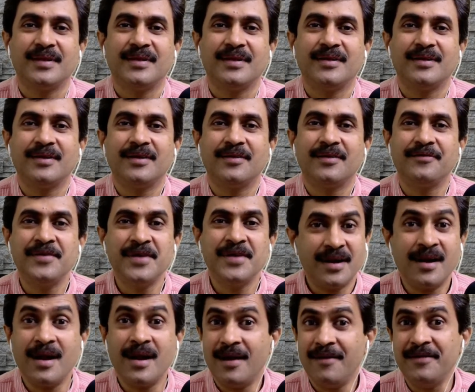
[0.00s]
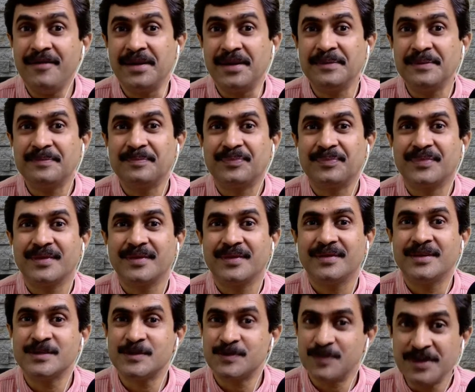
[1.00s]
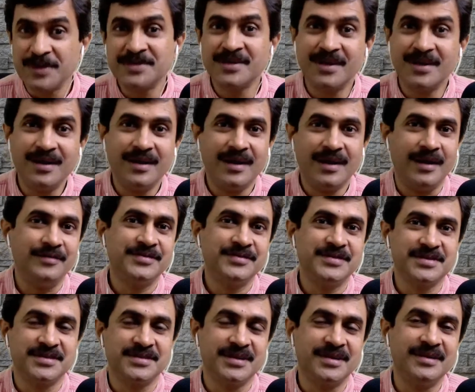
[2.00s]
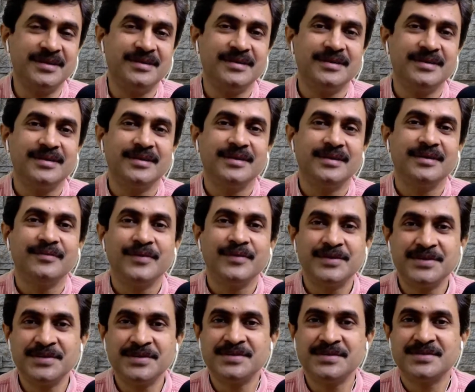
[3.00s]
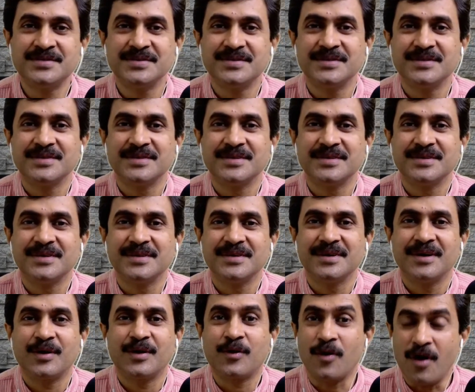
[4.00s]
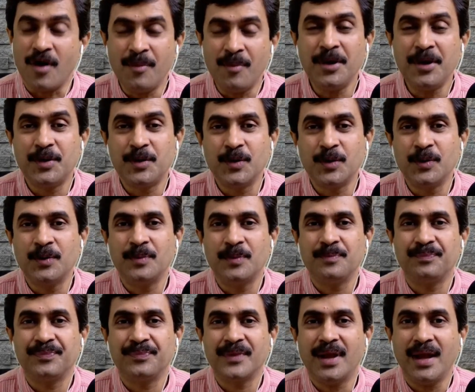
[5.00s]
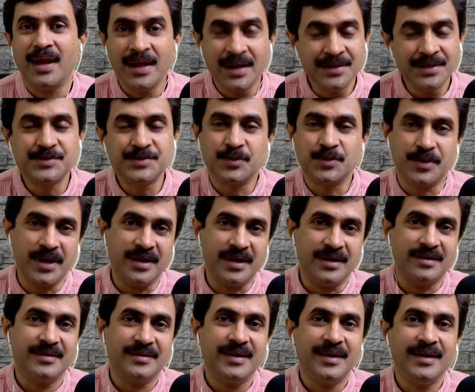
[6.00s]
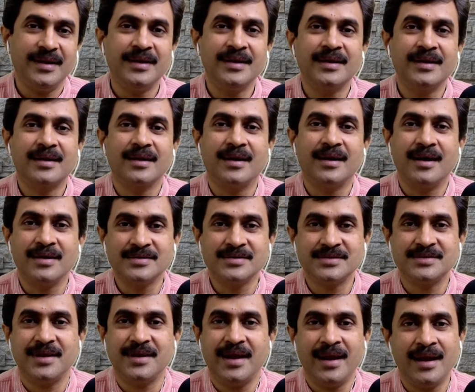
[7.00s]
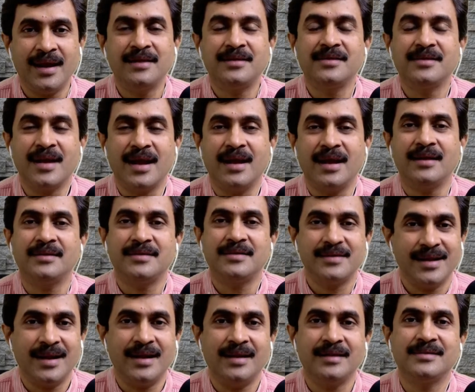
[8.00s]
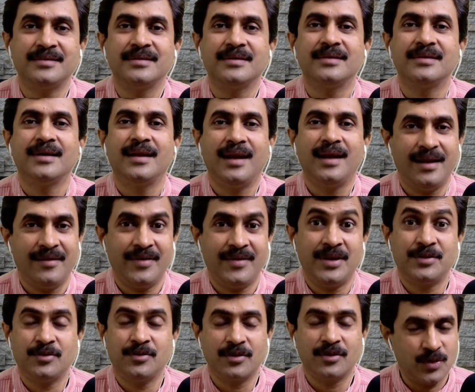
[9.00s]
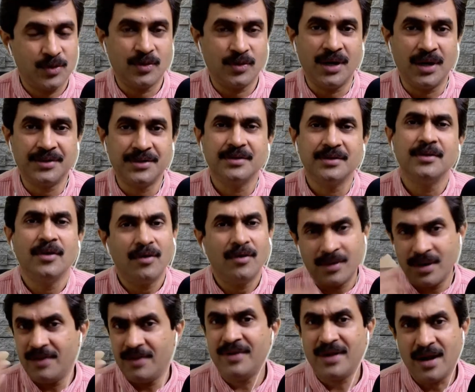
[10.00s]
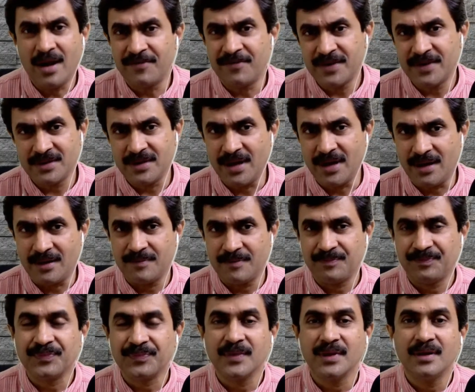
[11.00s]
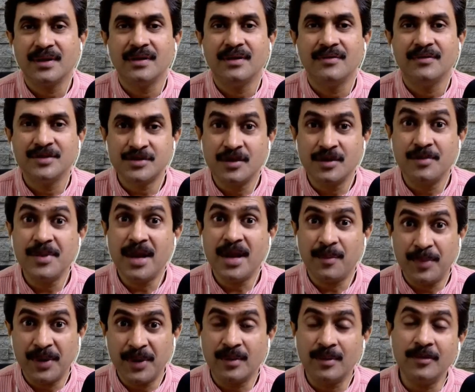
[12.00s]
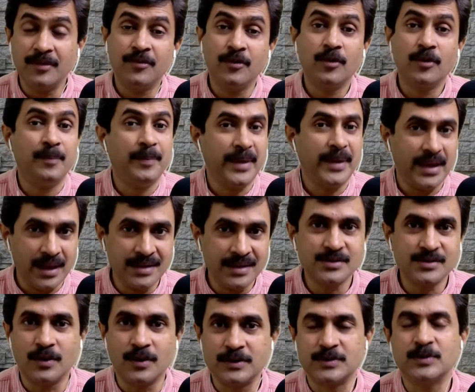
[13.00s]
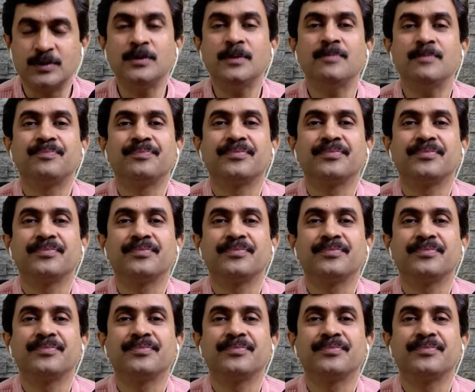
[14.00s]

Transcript: we are having the special live session, which is common to any student in class 8, 9, 10th, 11th or 12th, or even after that, which will be applicable for parents also,